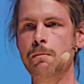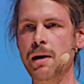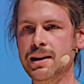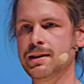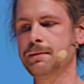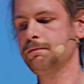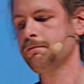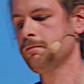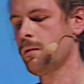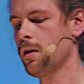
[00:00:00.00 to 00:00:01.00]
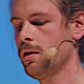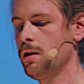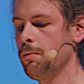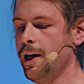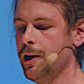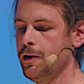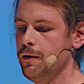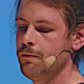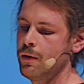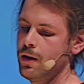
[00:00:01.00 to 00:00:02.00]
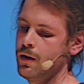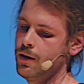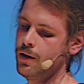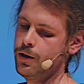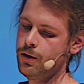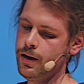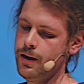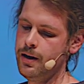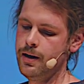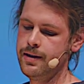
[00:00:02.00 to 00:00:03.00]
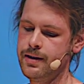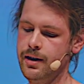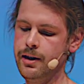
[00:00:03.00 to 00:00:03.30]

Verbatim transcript: But the player here is